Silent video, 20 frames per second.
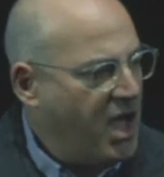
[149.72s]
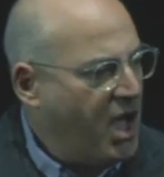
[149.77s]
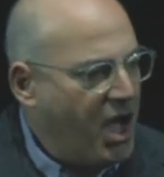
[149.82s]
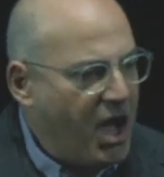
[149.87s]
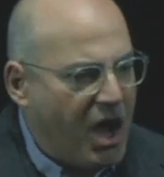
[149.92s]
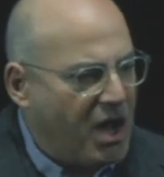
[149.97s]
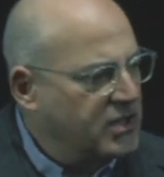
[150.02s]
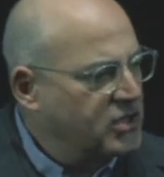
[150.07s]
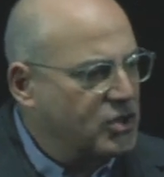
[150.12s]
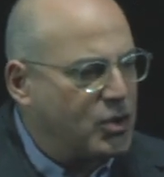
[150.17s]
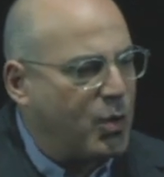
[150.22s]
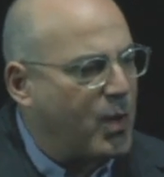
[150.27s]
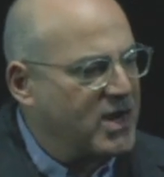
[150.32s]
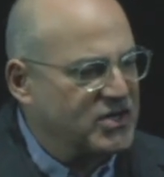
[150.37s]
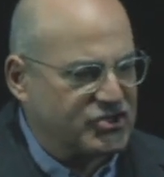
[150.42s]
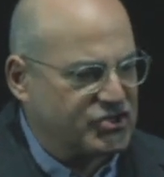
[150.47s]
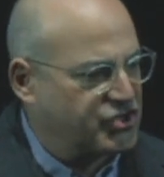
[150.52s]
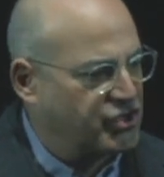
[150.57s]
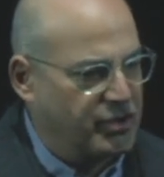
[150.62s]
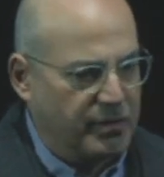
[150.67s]

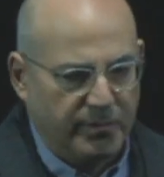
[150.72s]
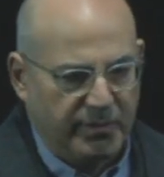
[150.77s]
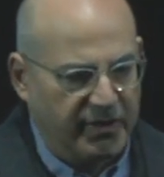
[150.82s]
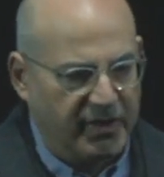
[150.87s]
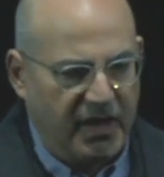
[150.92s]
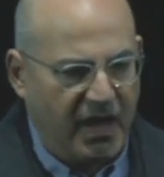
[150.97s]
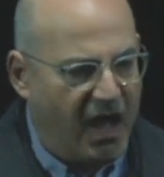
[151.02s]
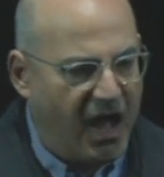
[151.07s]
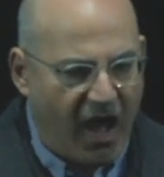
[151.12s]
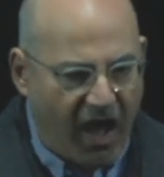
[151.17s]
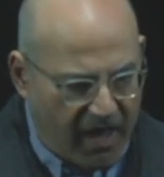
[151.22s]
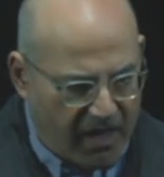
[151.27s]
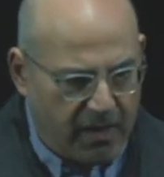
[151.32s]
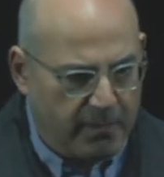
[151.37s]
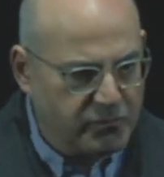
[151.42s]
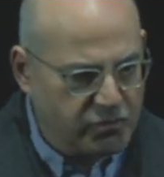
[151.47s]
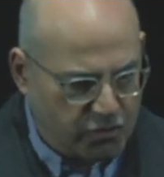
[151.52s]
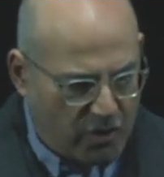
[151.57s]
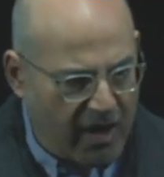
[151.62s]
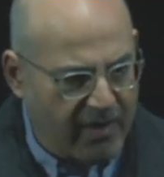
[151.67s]
Unquestionably, I
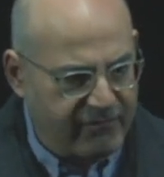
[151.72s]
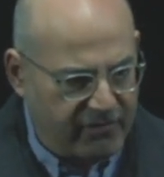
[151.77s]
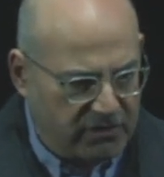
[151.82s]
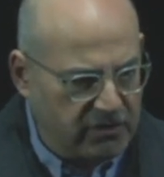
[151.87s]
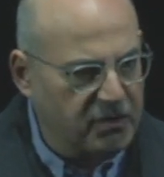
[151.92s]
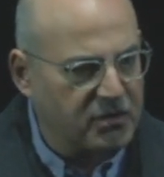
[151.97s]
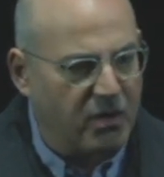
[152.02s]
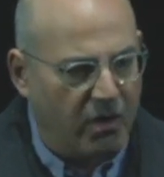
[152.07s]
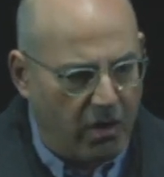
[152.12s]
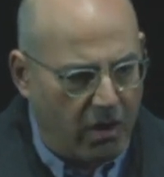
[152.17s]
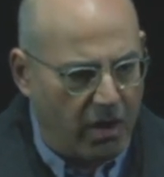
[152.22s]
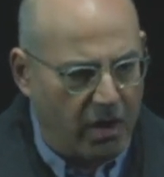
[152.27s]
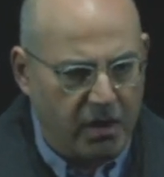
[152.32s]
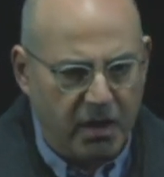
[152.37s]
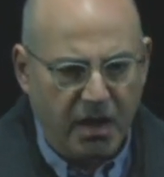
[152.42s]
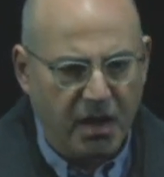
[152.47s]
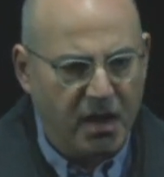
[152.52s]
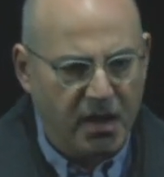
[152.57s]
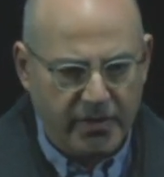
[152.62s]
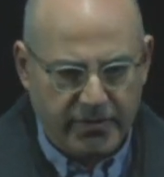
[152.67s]
am driving the car,
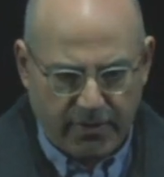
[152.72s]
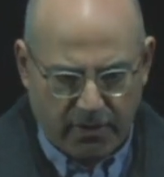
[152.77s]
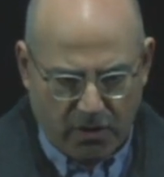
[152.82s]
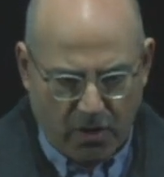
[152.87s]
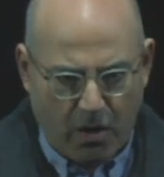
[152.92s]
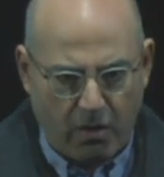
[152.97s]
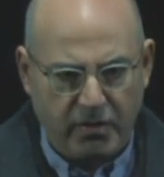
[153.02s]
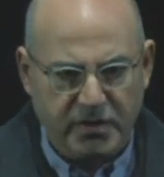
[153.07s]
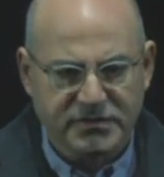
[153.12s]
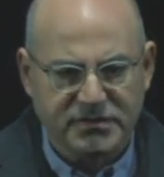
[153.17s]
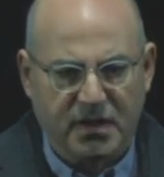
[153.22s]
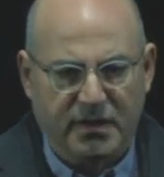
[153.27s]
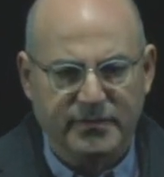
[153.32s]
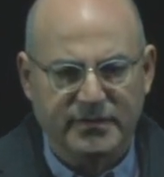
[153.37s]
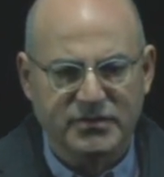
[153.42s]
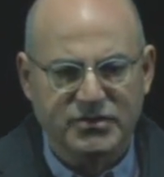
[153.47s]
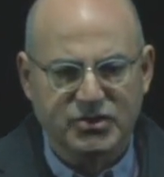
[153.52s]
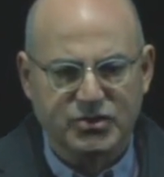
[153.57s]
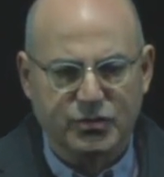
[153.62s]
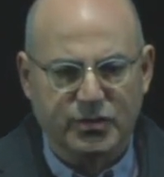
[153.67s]
the car is on
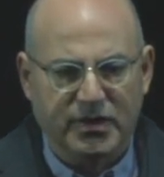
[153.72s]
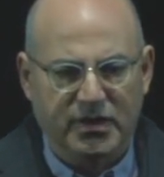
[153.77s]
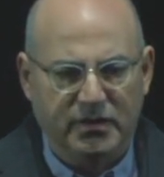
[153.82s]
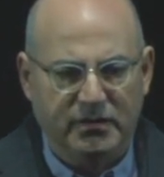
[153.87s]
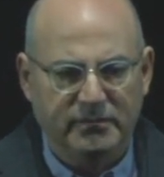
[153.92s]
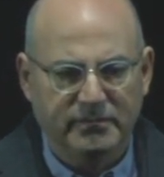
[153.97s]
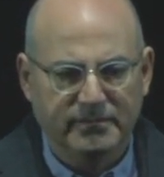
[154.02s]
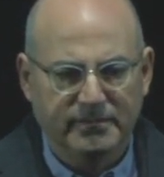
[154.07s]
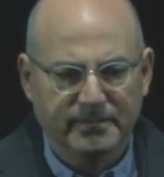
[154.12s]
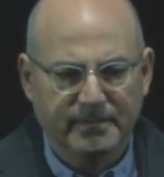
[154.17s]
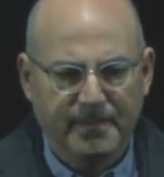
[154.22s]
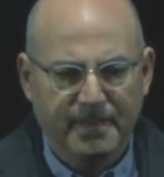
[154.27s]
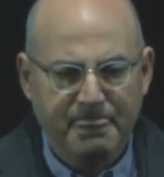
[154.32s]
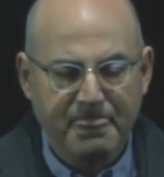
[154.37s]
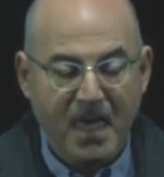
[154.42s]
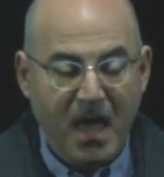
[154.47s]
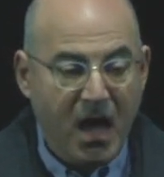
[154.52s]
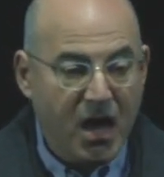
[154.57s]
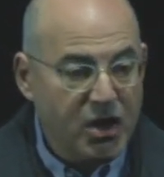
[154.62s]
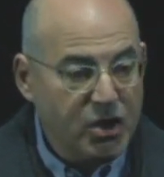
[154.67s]
the street.
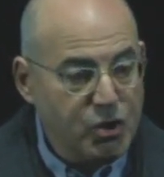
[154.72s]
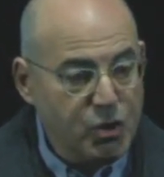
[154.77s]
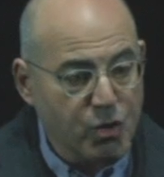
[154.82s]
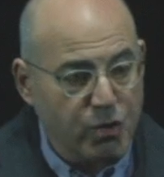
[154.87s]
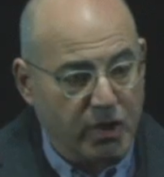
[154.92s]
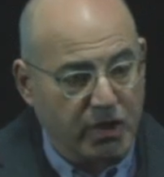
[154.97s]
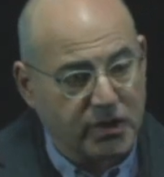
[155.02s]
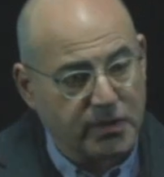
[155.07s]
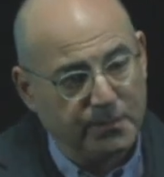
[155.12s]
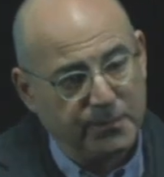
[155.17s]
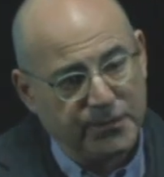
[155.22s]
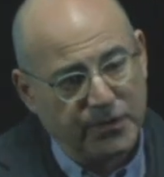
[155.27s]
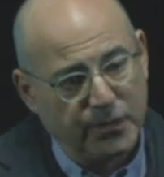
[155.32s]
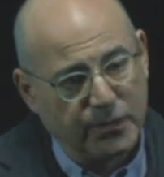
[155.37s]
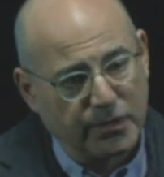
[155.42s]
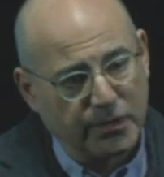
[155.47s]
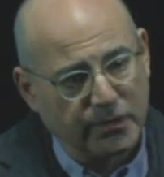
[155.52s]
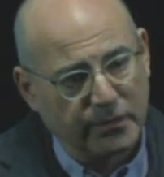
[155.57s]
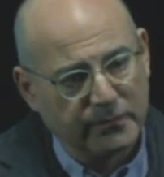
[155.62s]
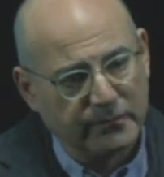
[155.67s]
You're a
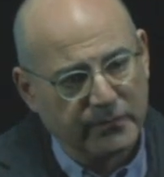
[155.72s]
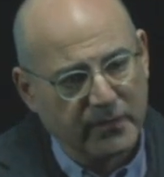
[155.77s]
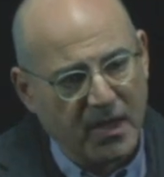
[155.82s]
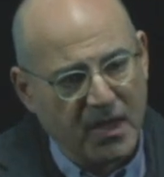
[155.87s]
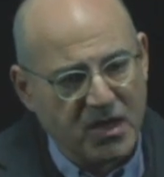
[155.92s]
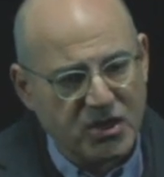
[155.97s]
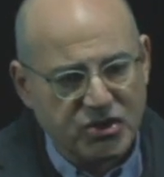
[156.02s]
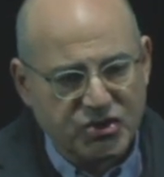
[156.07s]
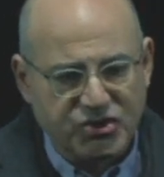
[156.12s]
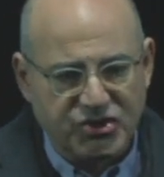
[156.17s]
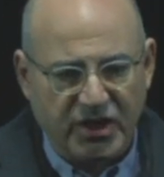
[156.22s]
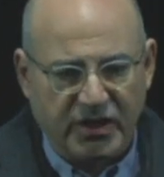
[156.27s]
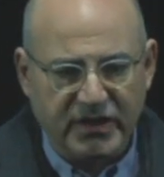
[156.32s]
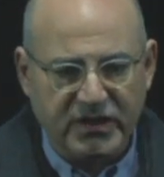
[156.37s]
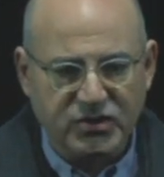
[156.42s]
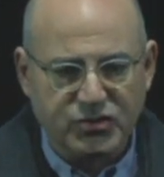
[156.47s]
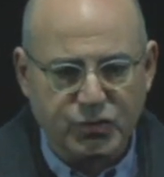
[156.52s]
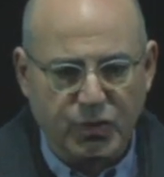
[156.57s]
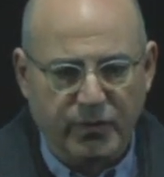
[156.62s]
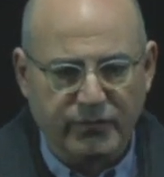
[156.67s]
computer. Shelly
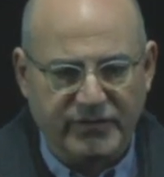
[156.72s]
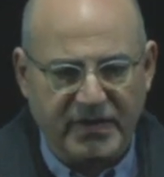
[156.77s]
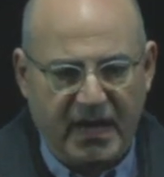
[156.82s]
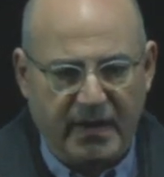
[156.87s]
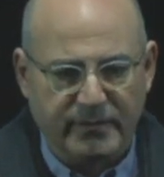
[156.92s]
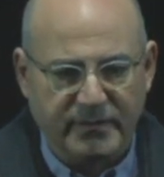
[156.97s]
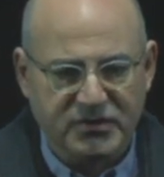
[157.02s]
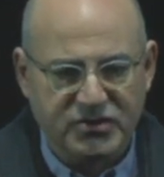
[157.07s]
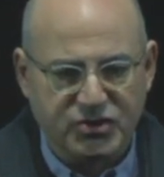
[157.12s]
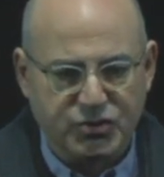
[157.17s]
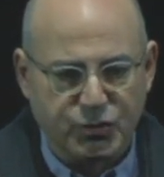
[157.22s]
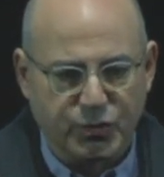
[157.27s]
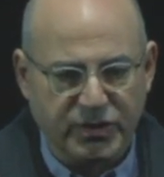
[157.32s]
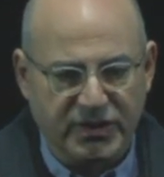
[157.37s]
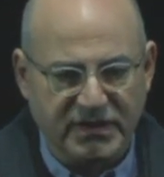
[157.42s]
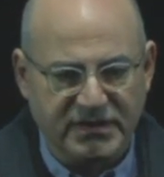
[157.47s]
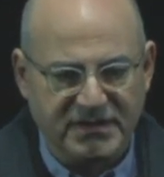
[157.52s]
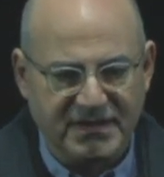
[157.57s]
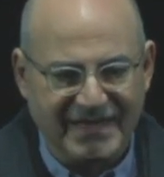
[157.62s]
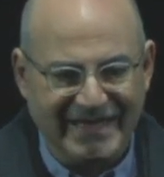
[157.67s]
drove down the
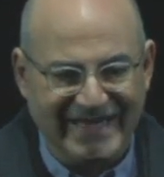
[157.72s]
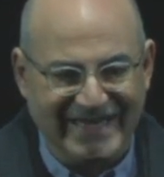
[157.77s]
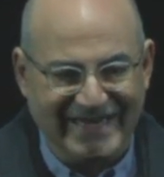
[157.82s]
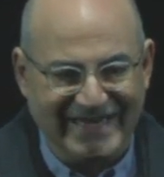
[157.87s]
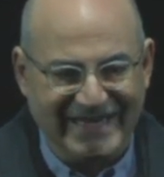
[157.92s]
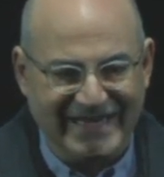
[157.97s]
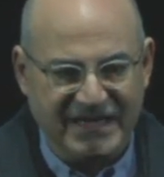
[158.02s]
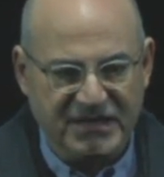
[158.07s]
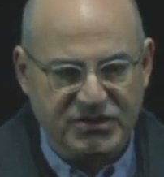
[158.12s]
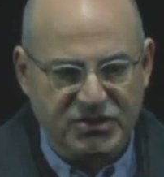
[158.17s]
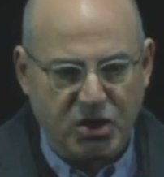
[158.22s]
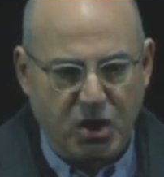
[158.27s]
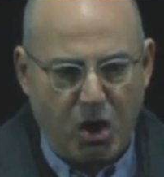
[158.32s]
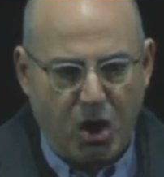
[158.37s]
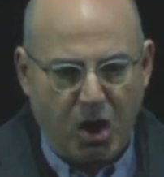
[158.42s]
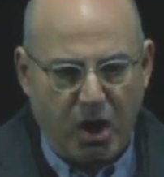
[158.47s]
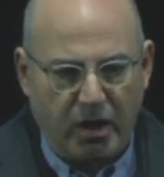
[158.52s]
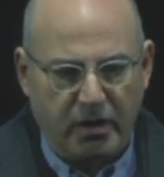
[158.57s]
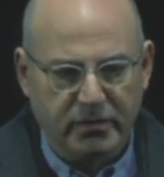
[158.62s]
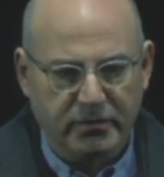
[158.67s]
street in his
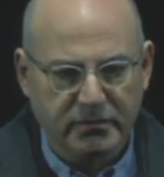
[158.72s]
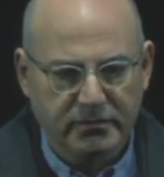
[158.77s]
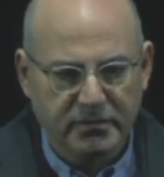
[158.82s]
car.